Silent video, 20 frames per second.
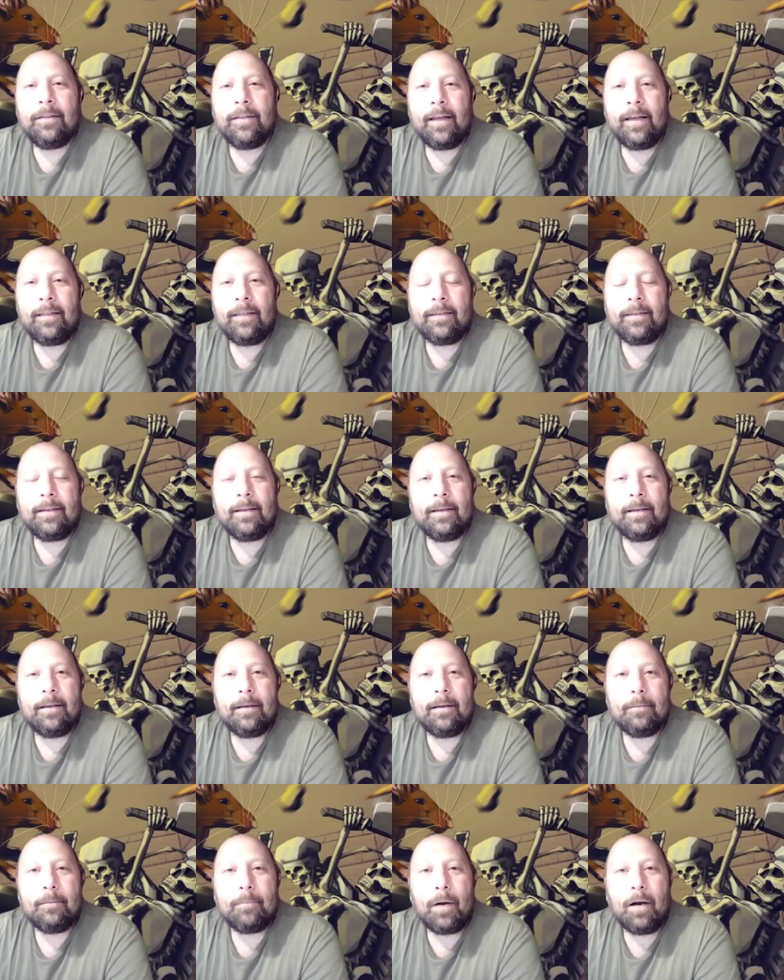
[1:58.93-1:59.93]
that the
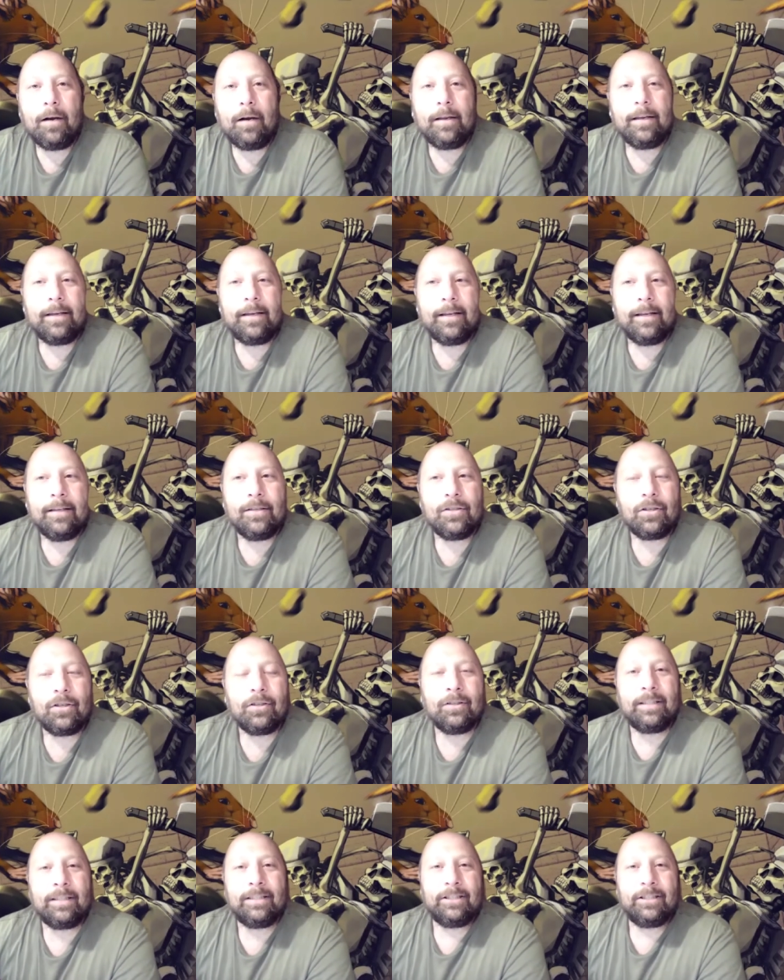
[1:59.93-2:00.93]
party can
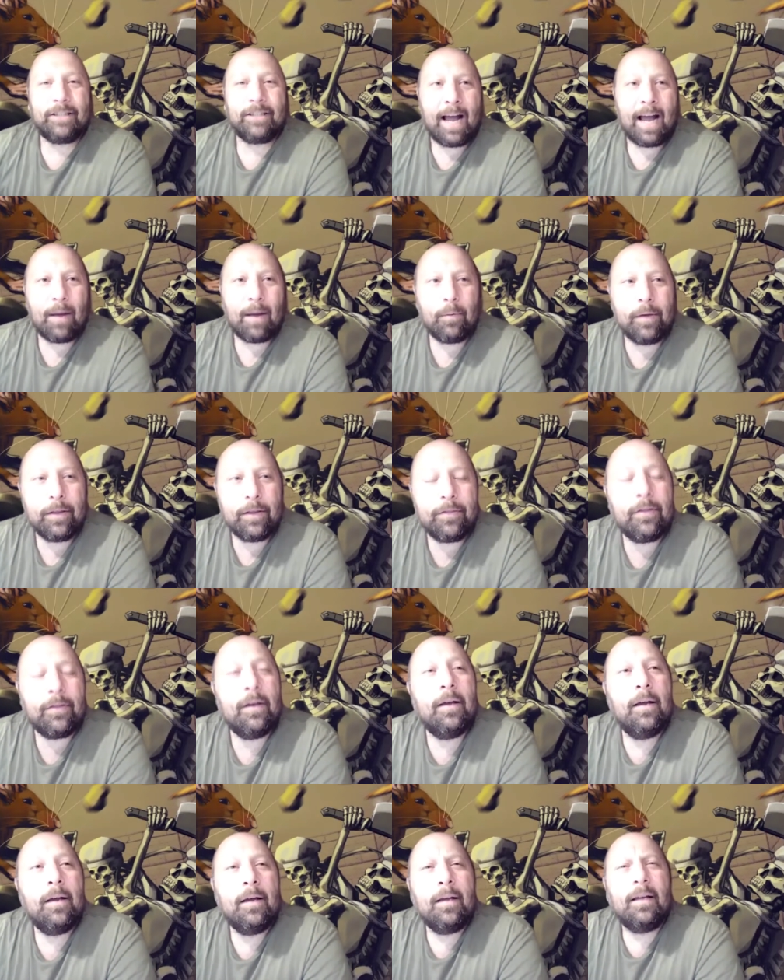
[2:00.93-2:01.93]
certainly chat with.
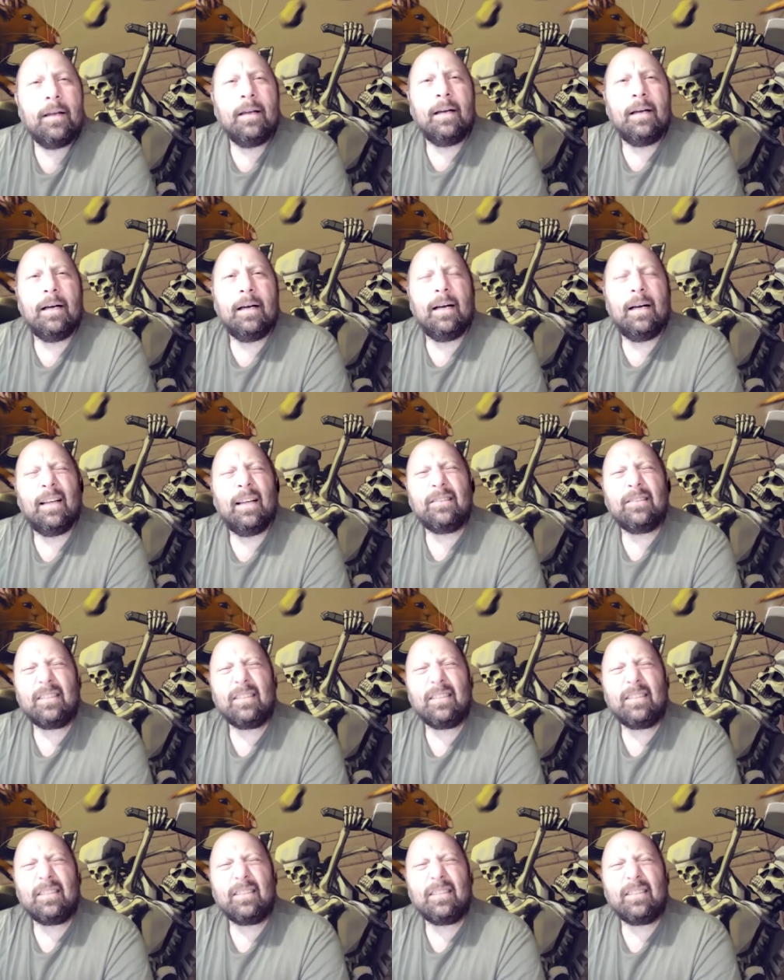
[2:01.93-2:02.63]
Uh, there's a